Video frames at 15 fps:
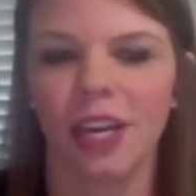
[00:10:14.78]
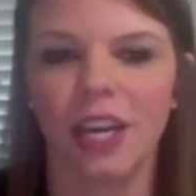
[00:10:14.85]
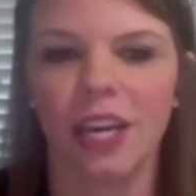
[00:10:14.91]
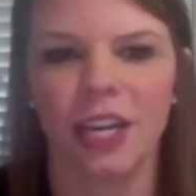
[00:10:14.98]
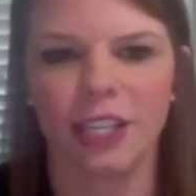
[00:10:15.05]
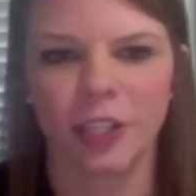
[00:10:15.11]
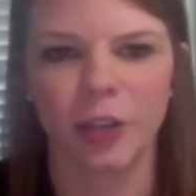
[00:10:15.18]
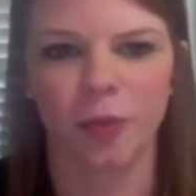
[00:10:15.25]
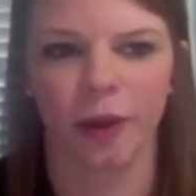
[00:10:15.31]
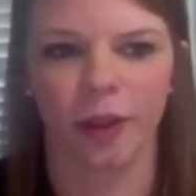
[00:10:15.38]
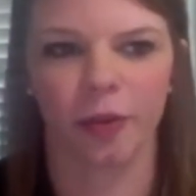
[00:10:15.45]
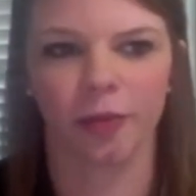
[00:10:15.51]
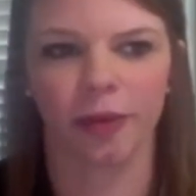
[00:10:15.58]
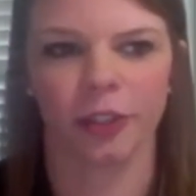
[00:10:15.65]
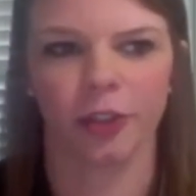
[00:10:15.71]
So
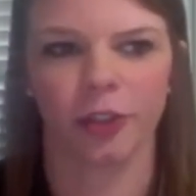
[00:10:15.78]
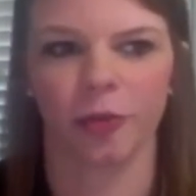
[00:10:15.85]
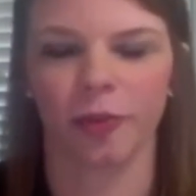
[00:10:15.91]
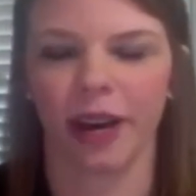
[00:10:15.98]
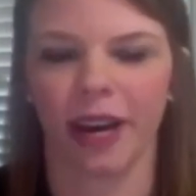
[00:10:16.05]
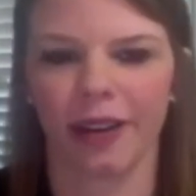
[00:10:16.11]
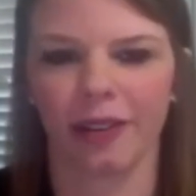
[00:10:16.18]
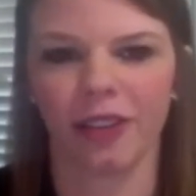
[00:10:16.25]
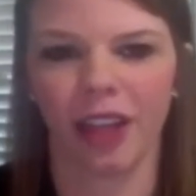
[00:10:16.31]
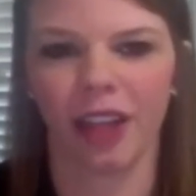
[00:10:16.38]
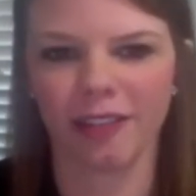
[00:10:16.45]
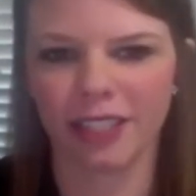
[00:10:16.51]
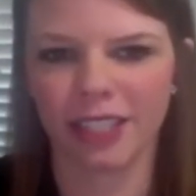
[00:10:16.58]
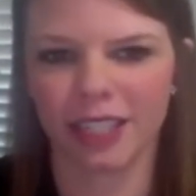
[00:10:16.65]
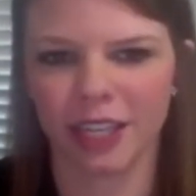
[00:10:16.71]
Mother Mushroom, I'd
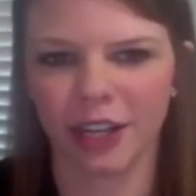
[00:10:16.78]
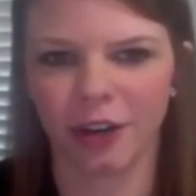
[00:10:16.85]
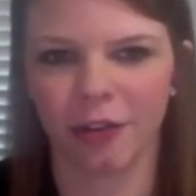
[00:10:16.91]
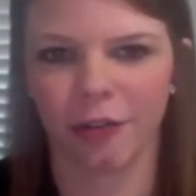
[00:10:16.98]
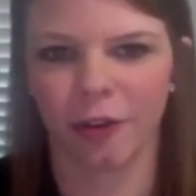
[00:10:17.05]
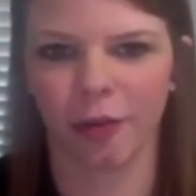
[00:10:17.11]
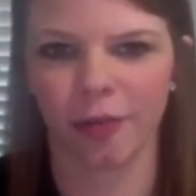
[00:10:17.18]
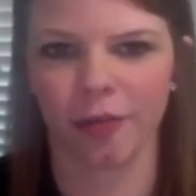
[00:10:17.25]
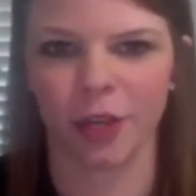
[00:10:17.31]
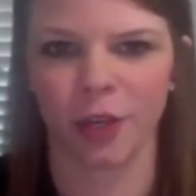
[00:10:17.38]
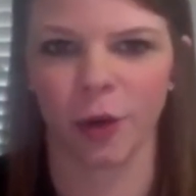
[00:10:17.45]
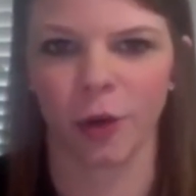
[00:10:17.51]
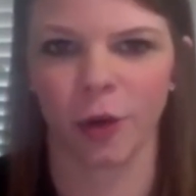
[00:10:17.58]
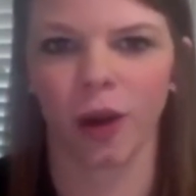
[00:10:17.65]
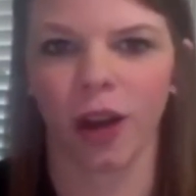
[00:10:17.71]
love to hear from
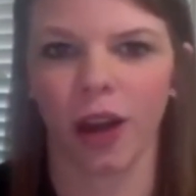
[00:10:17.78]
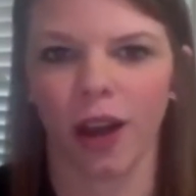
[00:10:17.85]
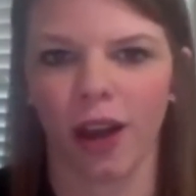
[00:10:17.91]
you